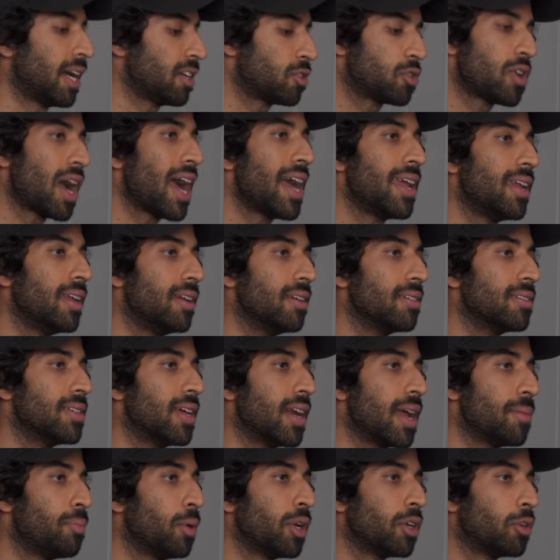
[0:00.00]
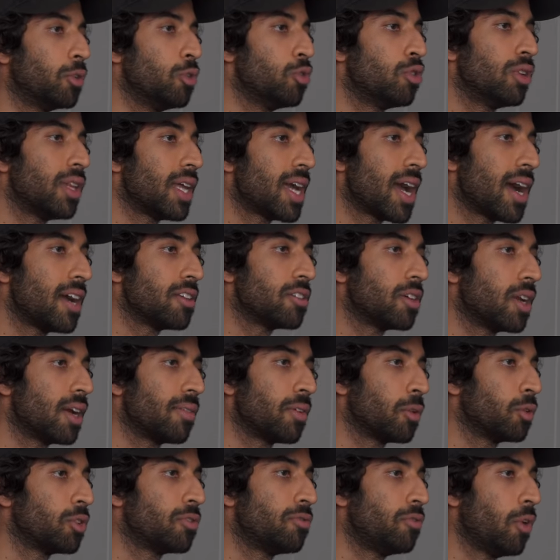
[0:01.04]
I tried innocent. I put googly eyes on
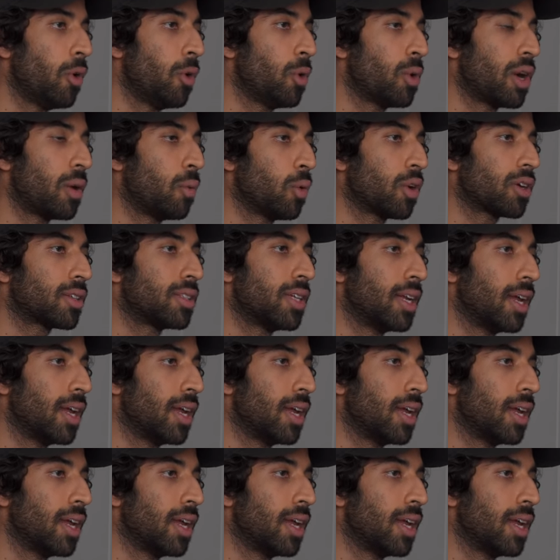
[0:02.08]
everyone's photo at work